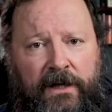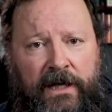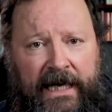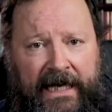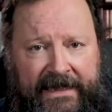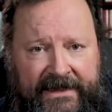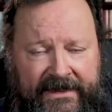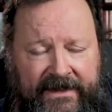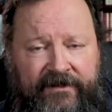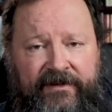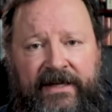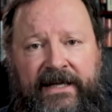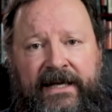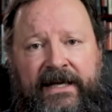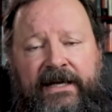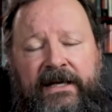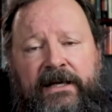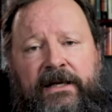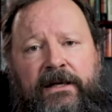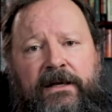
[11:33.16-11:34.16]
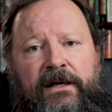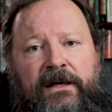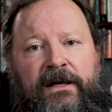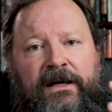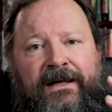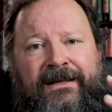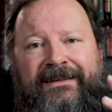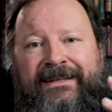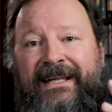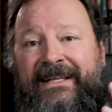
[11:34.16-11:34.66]
activity,
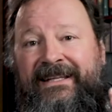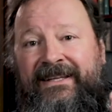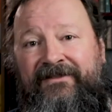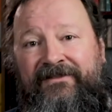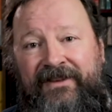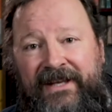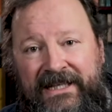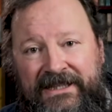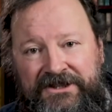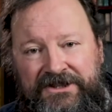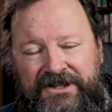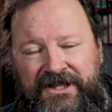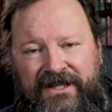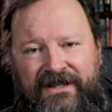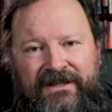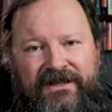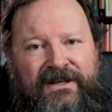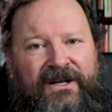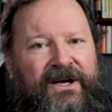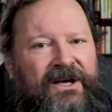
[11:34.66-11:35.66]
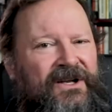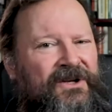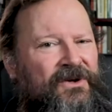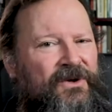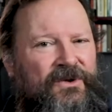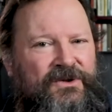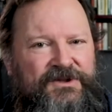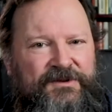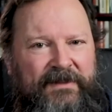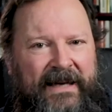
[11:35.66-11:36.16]
the division,
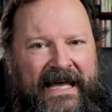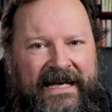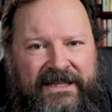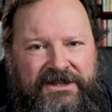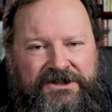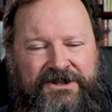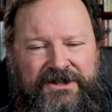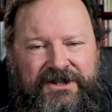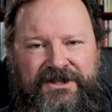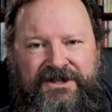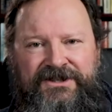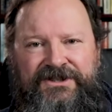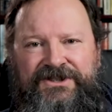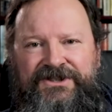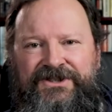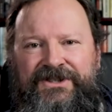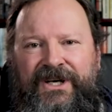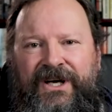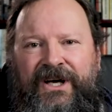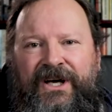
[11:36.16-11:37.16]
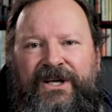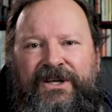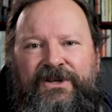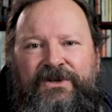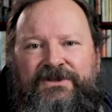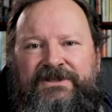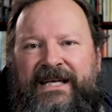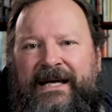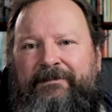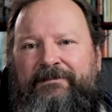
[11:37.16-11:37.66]
those managers,
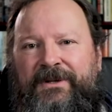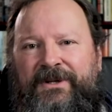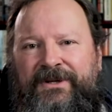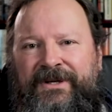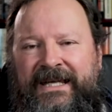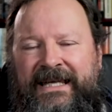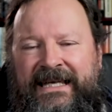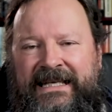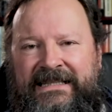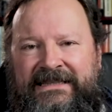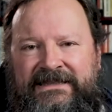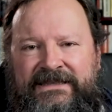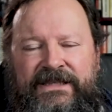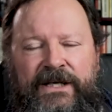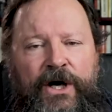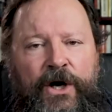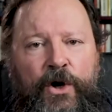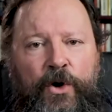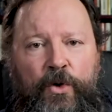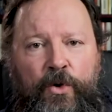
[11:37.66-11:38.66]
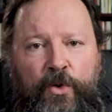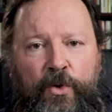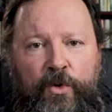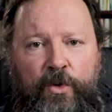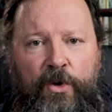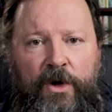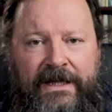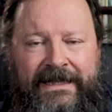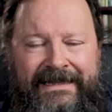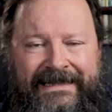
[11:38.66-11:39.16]
those employees
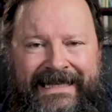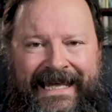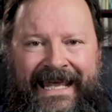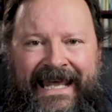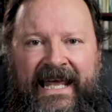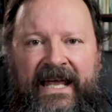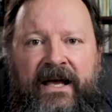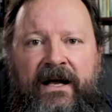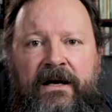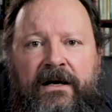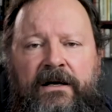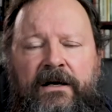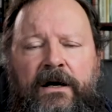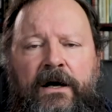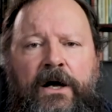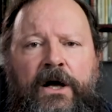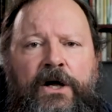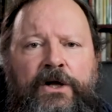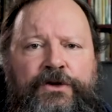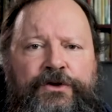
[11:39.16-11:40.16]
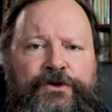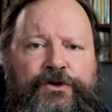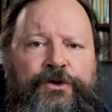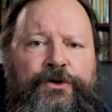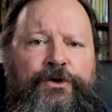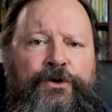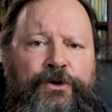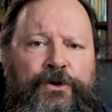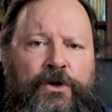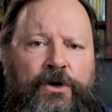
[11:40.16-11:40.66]
who dare
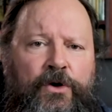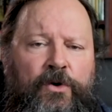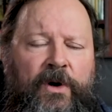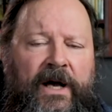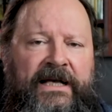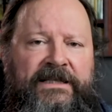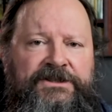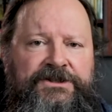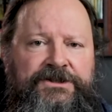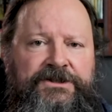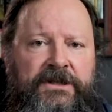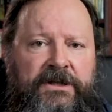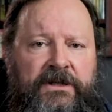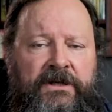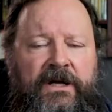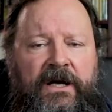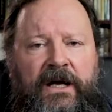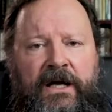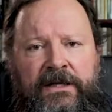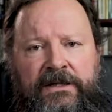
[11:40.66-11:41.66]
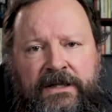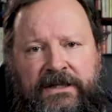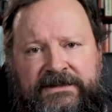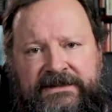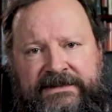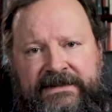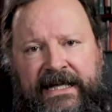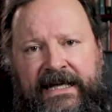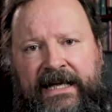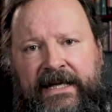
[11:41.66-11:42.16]
to question the
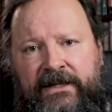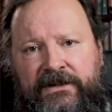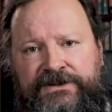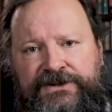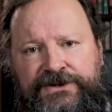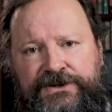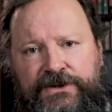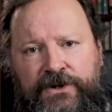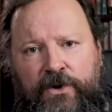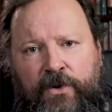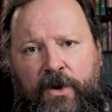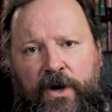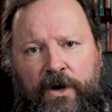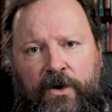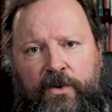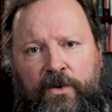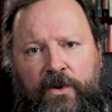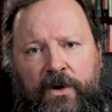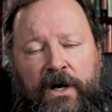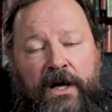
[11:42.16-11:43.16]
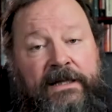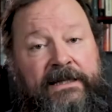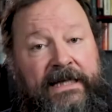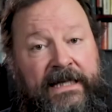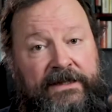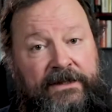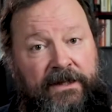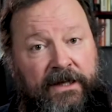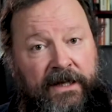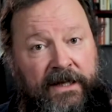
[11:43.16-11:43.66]
status quo
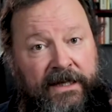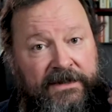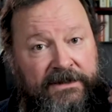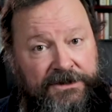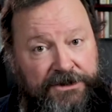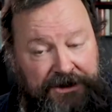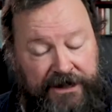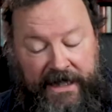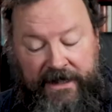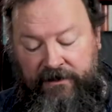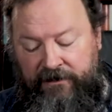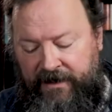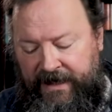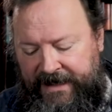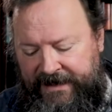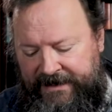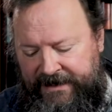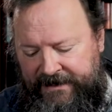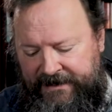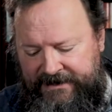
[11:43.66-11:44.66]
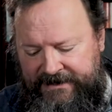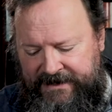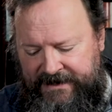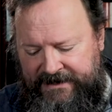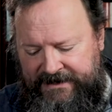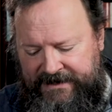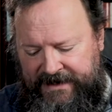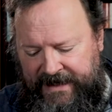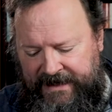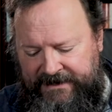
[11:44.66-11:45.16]
that generated
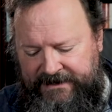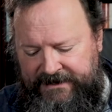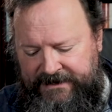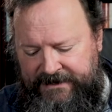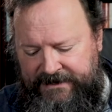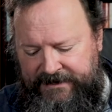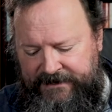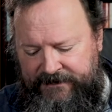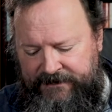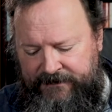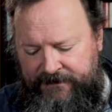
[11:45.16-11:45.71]
success.